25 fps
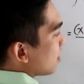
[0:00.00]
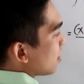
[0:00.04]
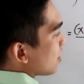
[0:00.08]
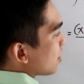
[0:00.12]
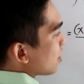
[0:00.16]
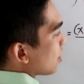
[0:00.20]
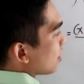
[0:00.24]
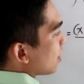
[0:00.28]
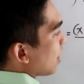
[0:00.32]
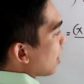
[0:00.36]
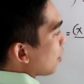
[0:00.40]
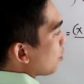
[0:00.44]

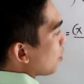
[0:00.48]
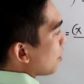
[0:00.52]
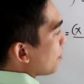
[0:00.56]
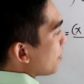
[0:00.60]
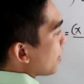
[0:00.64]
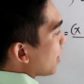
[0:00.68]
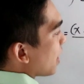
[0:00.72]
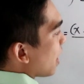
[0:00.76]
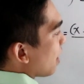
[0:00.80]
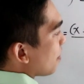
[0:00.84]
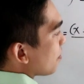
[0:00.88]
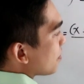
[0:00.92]
So that will
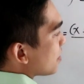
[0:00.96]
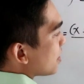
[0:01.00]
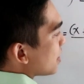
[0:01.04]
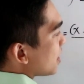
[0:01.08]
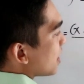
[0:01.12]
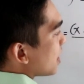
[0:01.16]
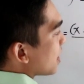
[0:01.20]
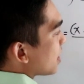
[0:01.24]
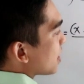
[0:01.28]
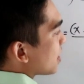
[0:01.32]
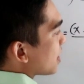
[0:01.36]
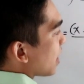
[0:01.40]
become
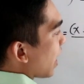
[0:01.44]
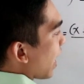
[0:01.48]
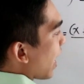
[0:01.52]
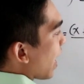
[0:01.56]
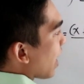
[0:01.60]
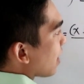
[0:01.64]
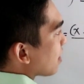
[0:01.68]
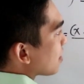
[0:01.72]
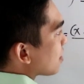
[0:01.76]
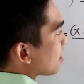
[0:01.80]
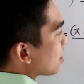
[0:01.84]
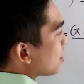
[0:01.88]

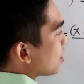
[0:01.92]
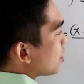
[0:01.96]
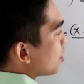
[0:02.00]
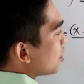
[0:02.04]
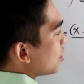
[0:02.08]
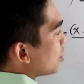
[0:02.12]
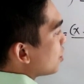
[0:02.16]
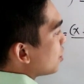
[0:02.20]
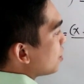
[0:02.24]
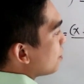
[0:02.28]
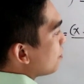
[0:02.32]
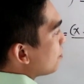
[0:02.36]
6x
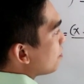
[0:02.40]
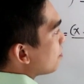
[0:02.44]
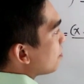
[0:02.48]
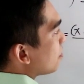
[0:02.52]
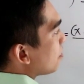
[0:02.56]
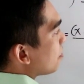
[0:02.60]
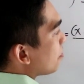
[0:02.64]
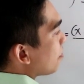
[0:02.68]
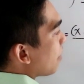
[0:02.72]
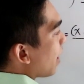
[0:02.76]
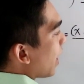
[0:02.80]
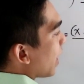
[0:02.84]
cubed
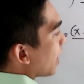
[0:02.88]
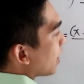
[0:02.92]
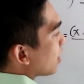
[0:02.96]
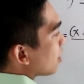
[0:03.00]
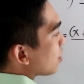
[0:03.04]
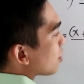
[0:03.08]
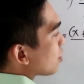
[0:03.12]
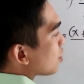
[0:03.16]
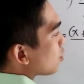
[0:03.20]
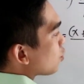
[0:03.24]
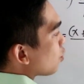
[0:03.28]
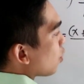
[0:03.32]

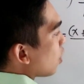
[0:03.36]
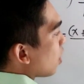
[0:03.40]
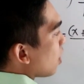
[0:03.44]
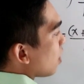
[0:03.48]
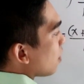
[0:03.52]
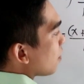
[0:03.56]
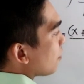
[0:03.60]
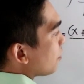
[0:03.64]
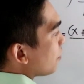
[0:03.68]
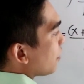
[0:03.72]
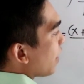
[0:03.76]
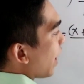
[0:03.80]
minus
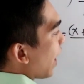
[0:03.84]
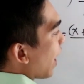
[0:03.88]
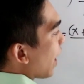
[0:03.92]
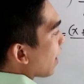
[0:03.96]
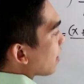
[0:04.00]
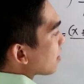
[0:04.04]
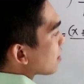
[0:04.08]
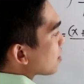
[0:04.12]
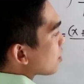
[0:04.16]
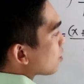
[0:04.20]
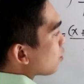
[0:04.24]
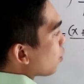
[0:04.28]

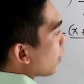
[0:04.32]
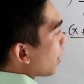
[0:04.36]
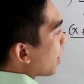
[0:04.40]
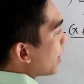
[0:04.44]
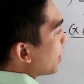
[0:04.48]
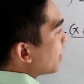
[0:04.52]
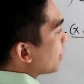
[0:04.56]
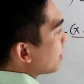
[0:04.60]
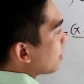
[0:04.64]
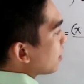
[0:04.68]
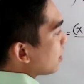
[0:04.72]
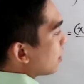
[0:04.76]
12x
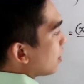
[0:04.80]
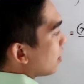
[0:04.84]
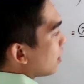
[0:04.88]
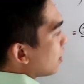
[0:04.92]
squared